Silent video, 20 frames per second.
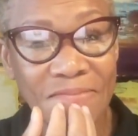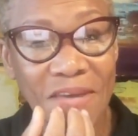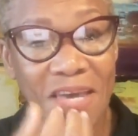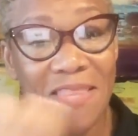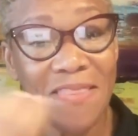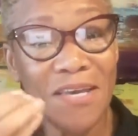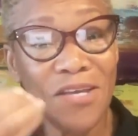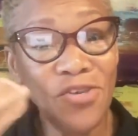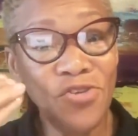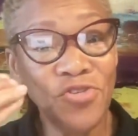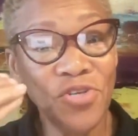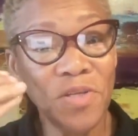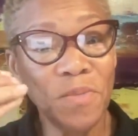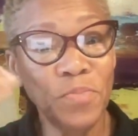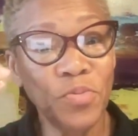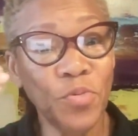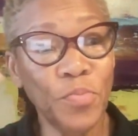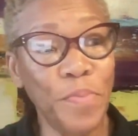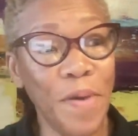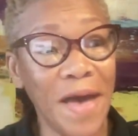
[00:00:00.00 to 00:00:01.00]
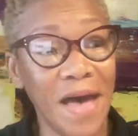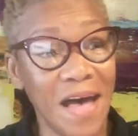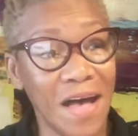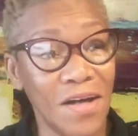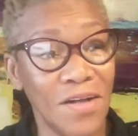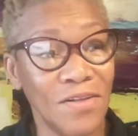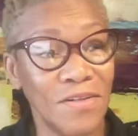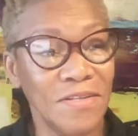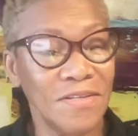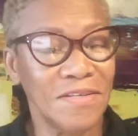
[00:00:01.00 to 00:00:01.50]
And then you can
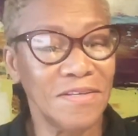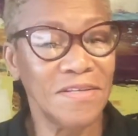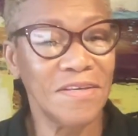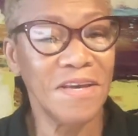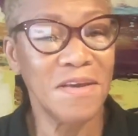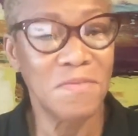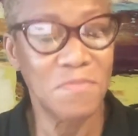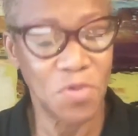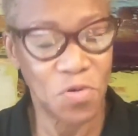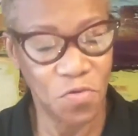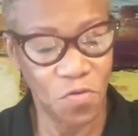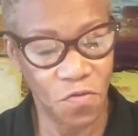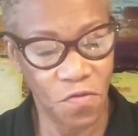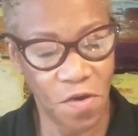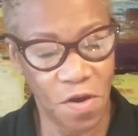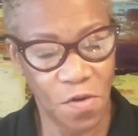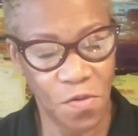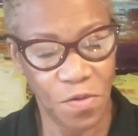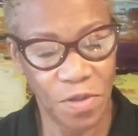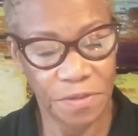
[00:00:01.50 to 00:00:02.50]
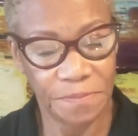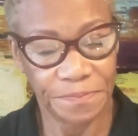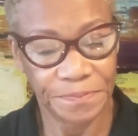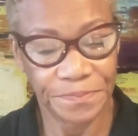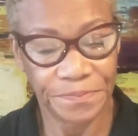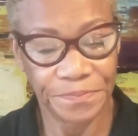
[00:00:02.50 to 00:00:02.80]
propel and move forward.